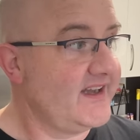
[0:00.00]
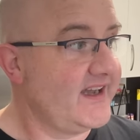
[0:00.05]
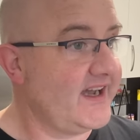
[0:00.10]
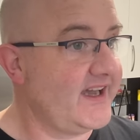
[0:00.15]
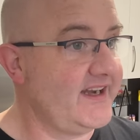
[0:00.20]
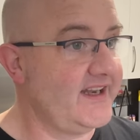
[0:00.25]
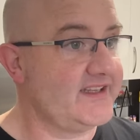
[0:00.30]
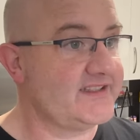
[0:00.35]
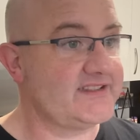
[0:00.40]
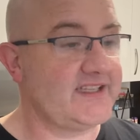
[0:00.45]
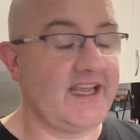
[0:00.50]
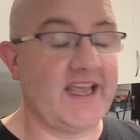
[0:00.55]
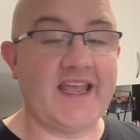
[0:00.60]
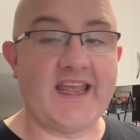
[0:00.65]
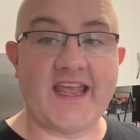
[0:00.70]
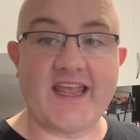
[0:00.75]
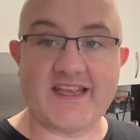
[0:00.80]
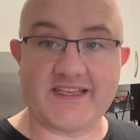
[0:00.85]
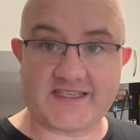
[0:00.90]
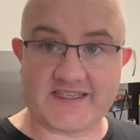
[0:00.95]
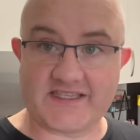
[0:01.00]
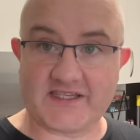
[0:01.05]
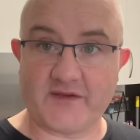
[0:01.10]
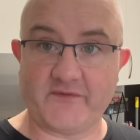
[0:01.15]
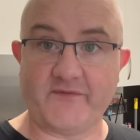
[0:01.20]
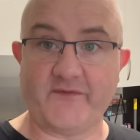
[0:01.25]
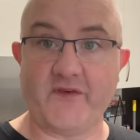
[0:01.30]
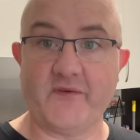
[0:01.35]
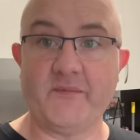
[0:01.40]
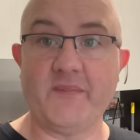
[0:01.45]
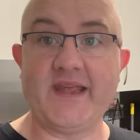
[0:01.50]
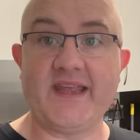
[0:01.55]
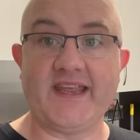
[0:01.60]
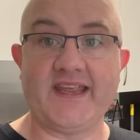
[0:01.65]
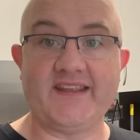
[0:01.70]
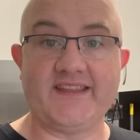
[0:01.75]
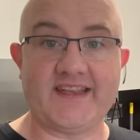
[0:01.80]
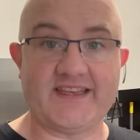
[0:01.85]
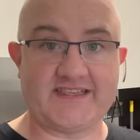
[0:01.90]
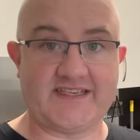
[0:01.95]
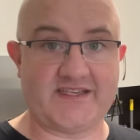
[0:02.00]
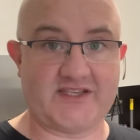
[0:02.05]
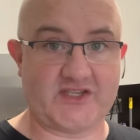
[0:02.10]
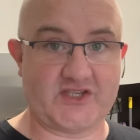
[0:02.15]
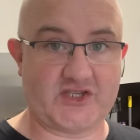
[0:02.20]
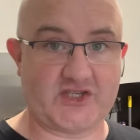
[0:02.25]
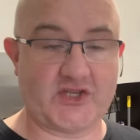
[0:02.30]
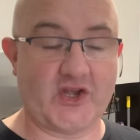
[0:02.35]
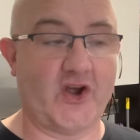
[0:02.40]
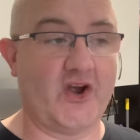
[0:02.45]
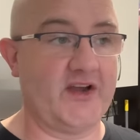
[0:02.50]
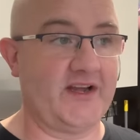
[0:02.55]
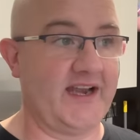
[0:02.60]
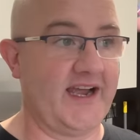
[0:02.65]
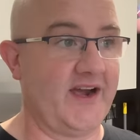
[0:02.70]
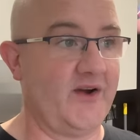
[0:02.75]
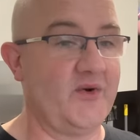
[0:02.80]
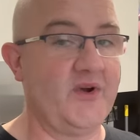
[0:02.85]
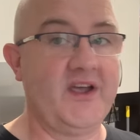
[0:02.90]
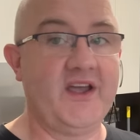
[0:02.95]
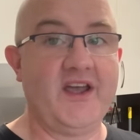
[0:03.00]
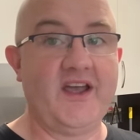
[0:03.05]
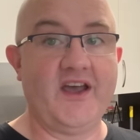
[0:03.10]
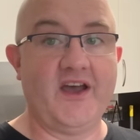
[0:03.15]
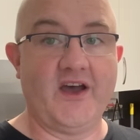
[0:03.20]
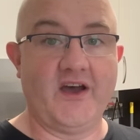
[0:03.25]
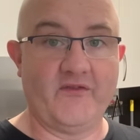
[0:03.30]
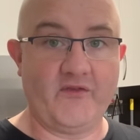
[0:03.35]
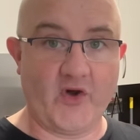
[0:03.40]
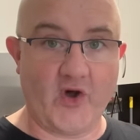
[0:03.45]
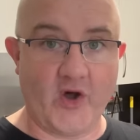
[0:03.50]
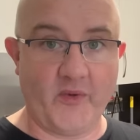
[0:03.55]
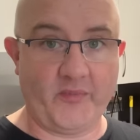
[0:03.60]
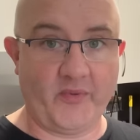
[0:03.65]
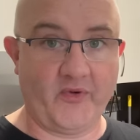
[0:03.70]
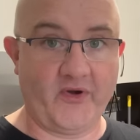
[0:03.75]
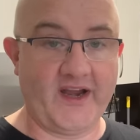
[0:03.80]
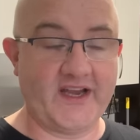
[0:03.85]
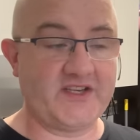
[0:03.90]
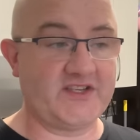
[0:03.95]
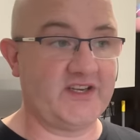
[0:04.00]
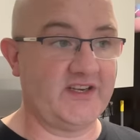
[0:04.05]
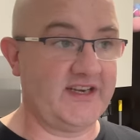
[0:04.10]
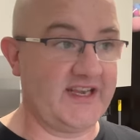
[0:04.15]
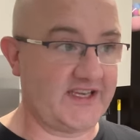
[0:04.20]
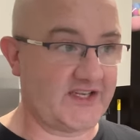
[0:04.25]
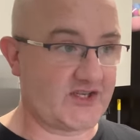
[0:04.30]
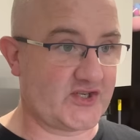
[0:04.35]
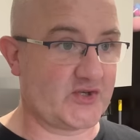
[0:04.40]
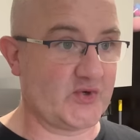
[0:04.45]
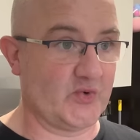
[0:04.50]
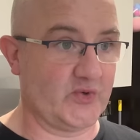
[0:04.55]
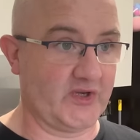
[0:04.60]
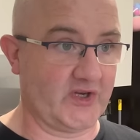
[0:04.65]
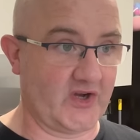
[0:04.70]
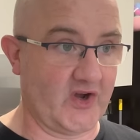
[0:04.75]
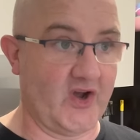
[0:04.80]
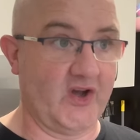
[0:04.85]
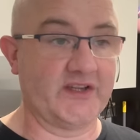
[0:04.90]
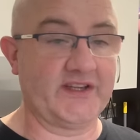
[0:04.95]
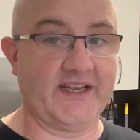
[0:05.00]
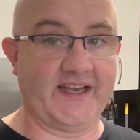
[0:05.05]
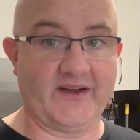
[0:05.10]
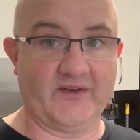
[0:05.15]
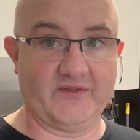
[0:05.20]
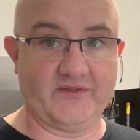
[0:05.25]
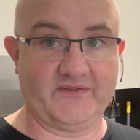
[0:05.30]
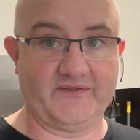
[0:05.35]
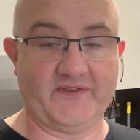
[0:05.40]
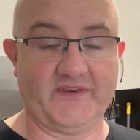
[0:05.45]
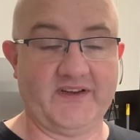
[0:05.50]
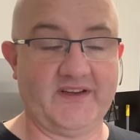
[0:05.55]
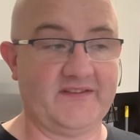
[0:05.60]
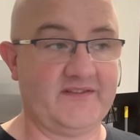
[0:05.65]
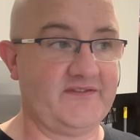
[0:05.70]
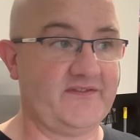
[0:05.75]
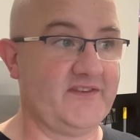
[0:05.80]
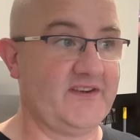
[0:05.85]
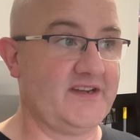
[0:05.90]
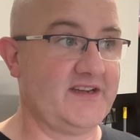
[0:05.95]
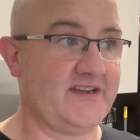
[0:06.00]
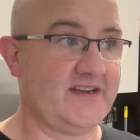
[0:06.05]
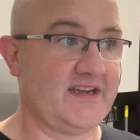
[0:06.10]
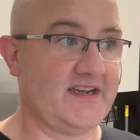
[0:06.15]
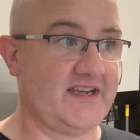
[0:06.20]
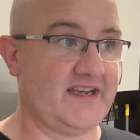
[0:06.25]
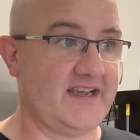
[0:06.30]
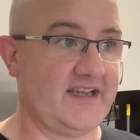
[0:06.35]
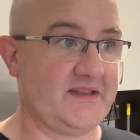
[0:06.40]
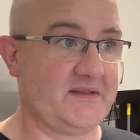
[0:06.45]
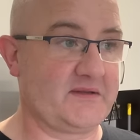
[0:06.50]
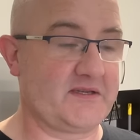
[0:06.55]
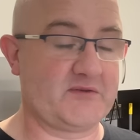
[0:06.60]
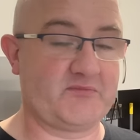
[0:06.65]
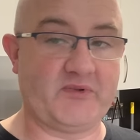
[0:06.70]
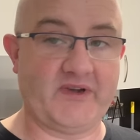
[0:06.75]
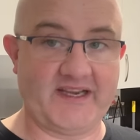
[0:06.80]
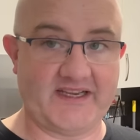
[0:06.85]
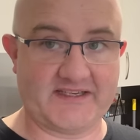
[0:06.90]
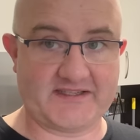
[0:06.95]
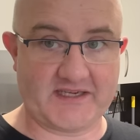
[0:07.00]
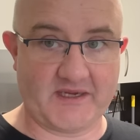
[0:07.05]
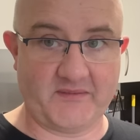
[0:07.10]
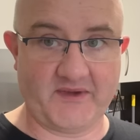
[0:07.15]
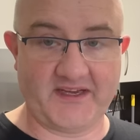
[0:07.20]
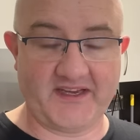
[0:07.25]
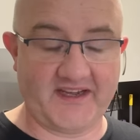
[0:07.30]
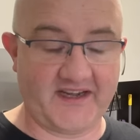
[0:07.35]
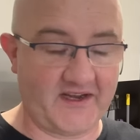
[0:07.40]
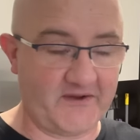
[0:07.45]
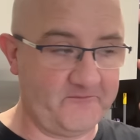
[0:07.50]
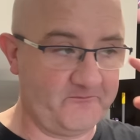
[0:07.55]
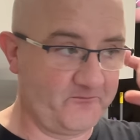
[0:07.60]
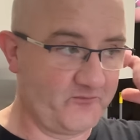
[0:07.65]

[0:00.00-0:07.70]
And it's for me, this is the start now of operation. Let's sort the garden out for spring, summer, you know.